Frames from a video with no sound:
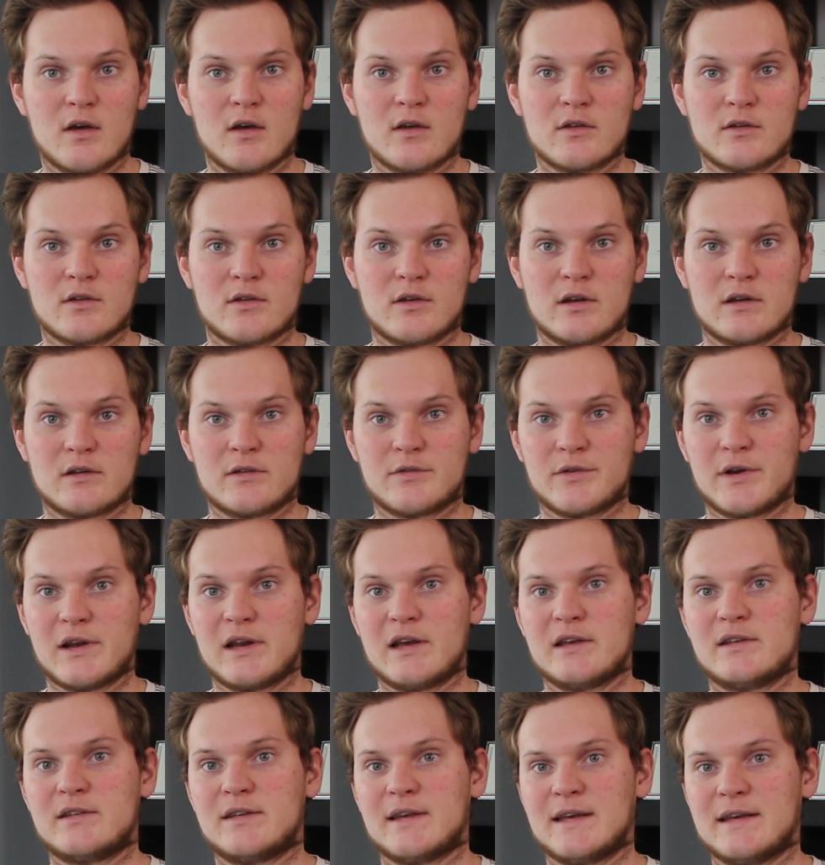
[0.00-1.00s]
So this
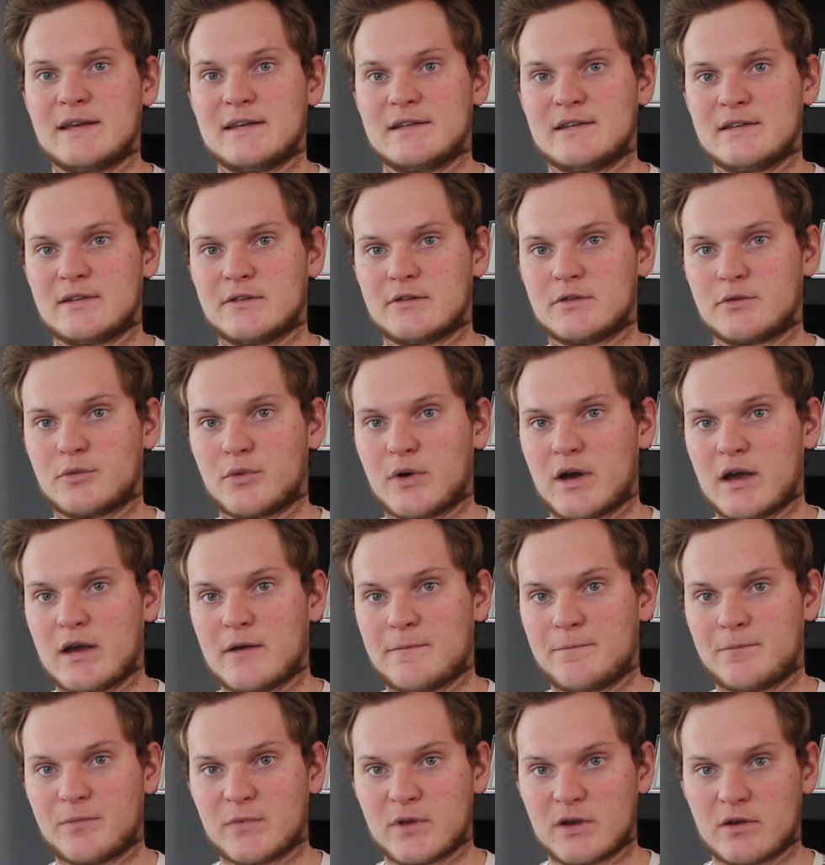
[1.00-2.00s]
really is the easiest
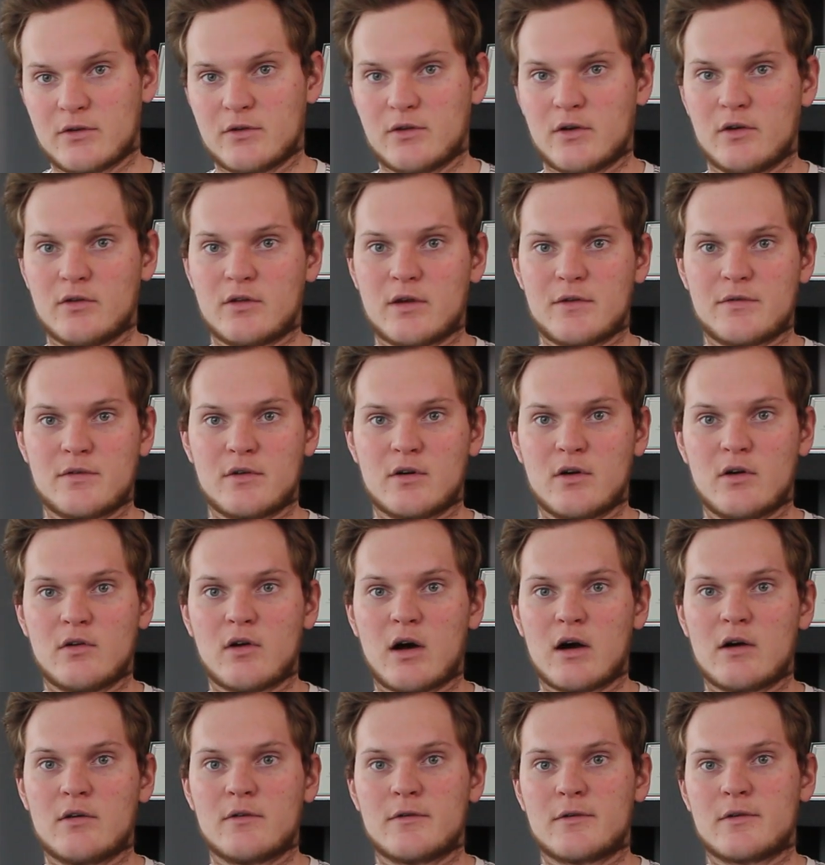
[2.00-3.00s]
way. You don't have to go
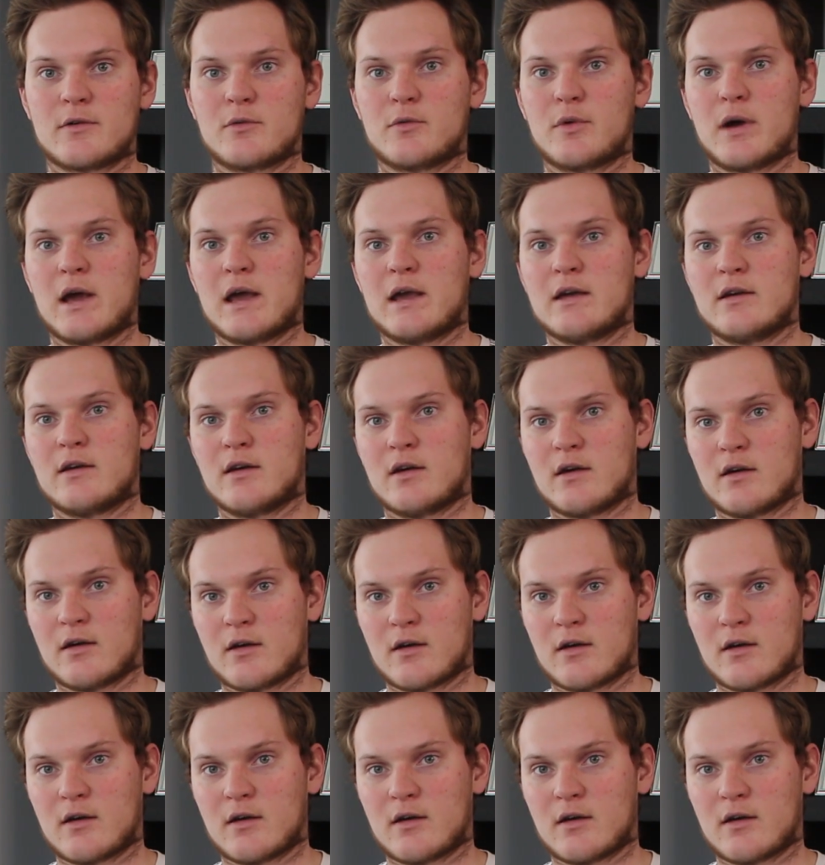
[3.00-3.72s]
out of your way.